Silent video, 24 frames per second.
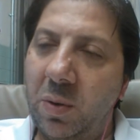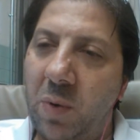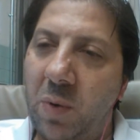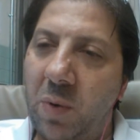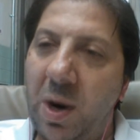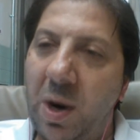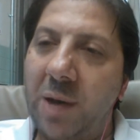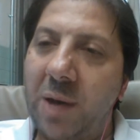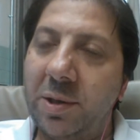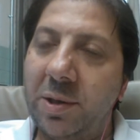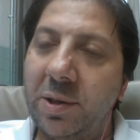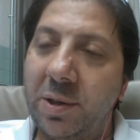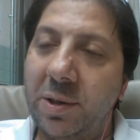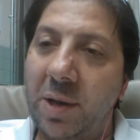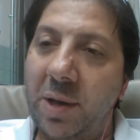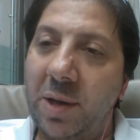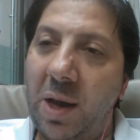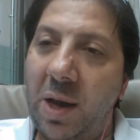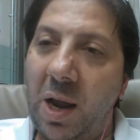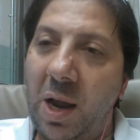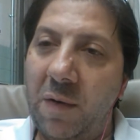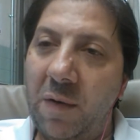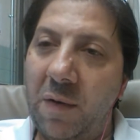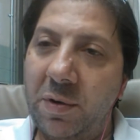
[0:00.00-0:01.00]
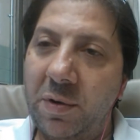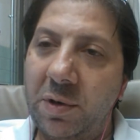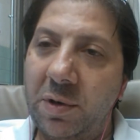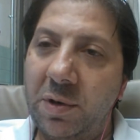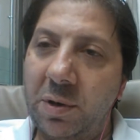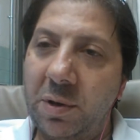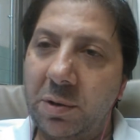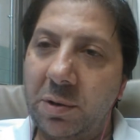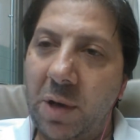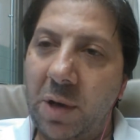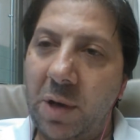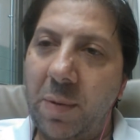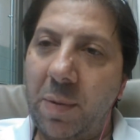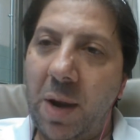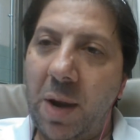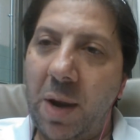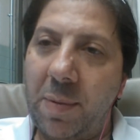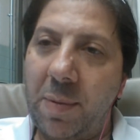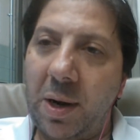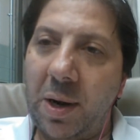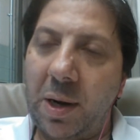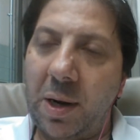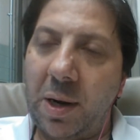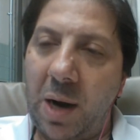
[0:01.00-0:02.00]
Why is it that every single time
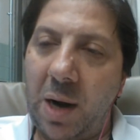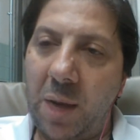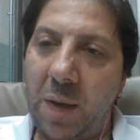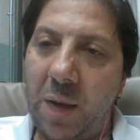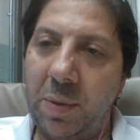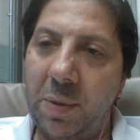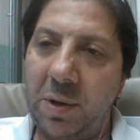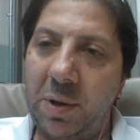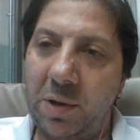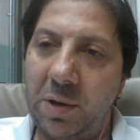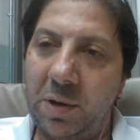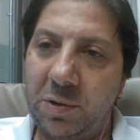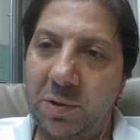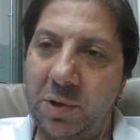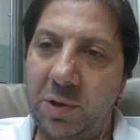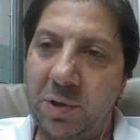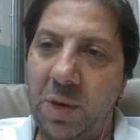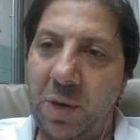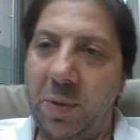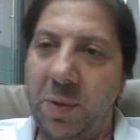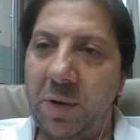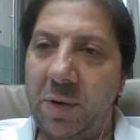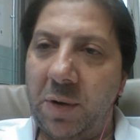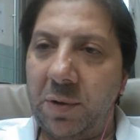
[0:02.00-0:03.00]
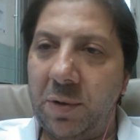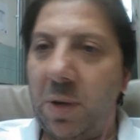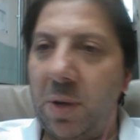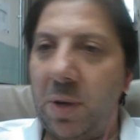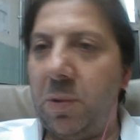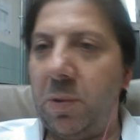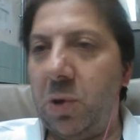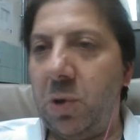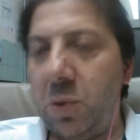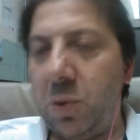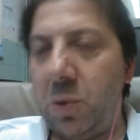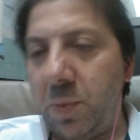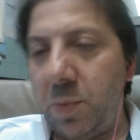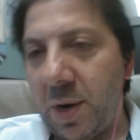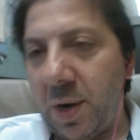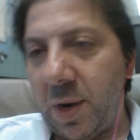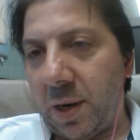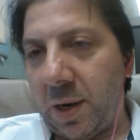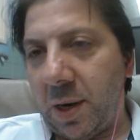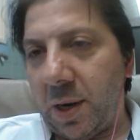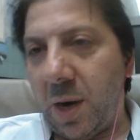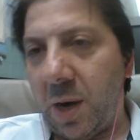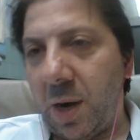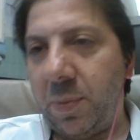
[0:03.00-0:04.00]
I make a copy, it doesn't jam, but every time you
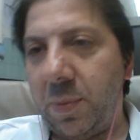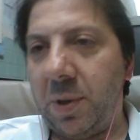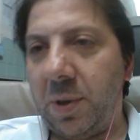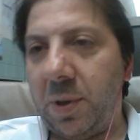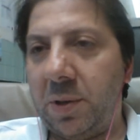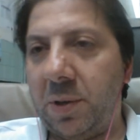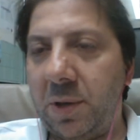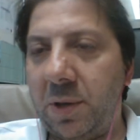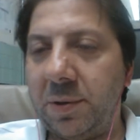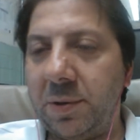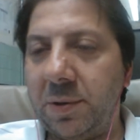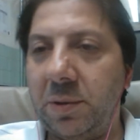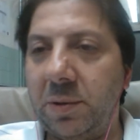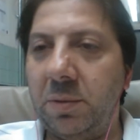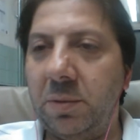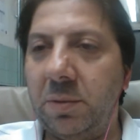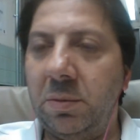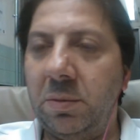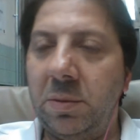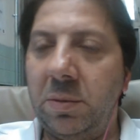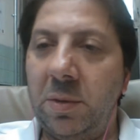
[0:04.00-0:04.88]
make a copy, it does?